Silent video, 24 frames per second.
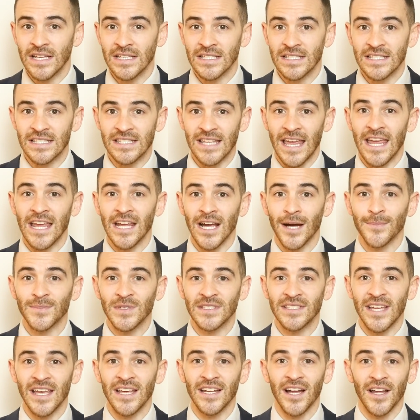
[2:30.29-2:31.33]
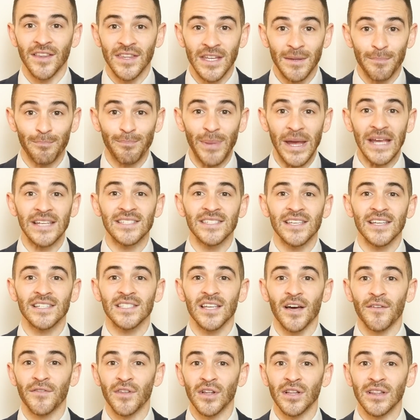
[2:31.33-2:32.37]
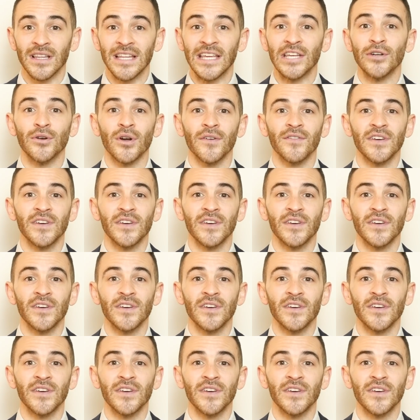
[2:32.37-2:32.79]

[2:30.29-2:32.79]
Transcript: staying up to date on the basics of the leader